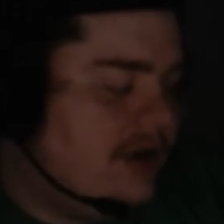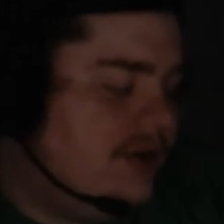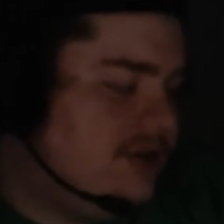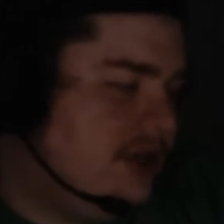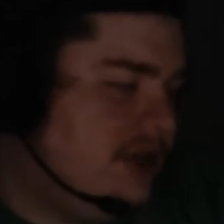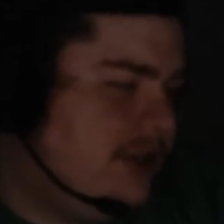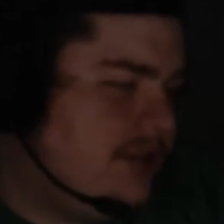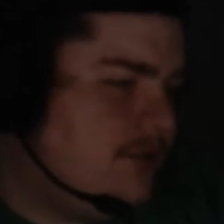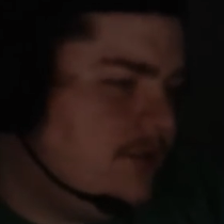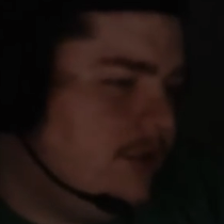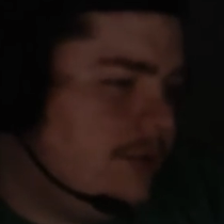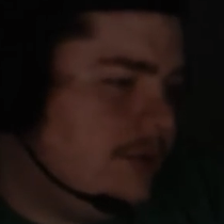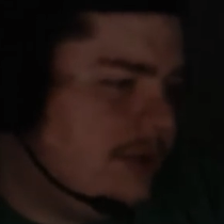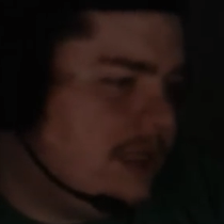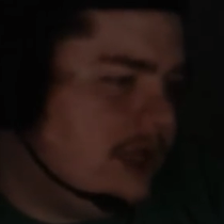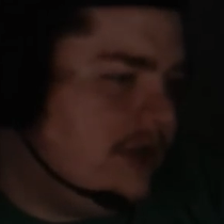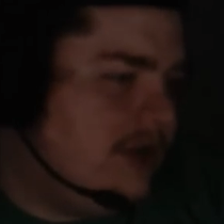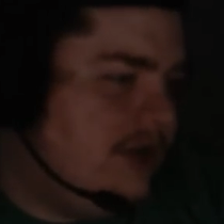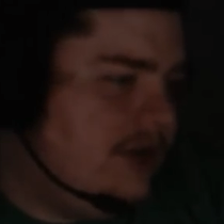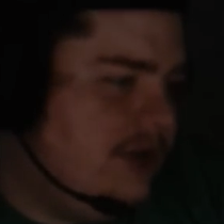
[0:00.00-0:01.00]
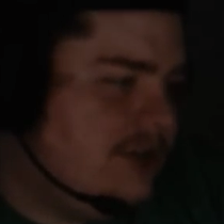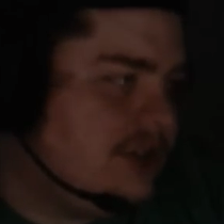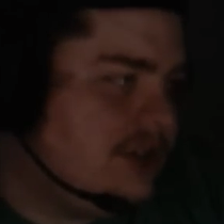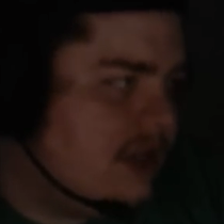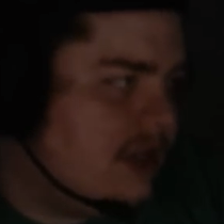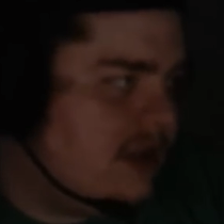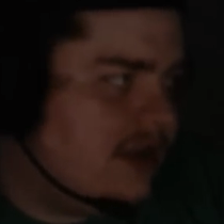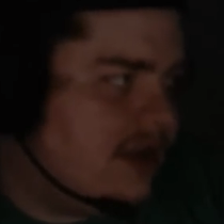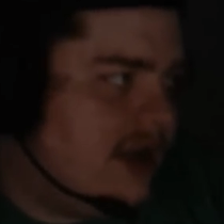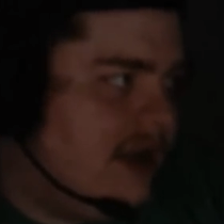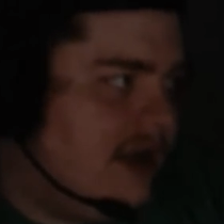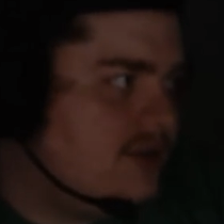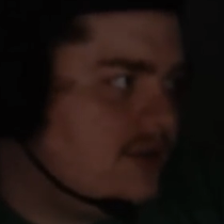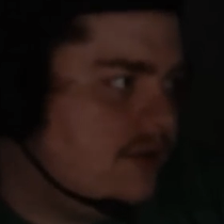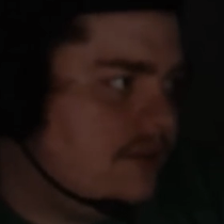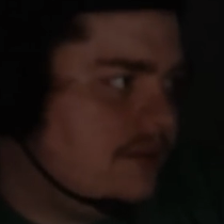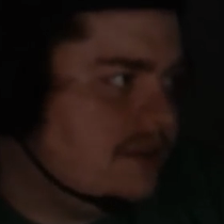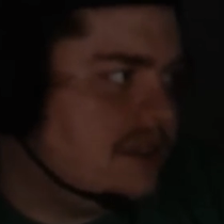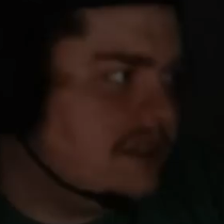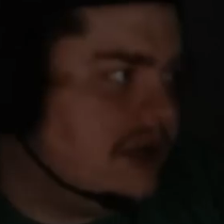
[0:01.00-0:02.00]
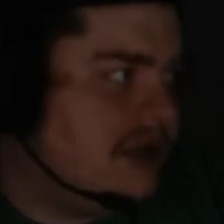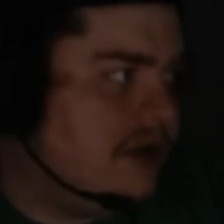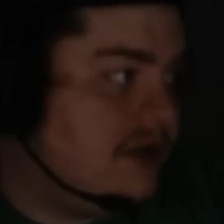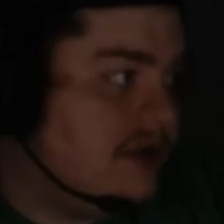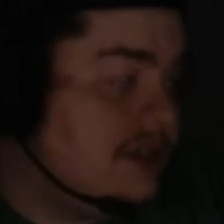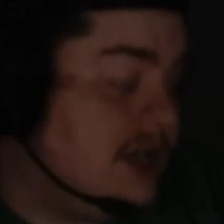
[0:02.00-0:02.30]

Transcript: are you saying sweet potato or are you saying, like, an actual potato?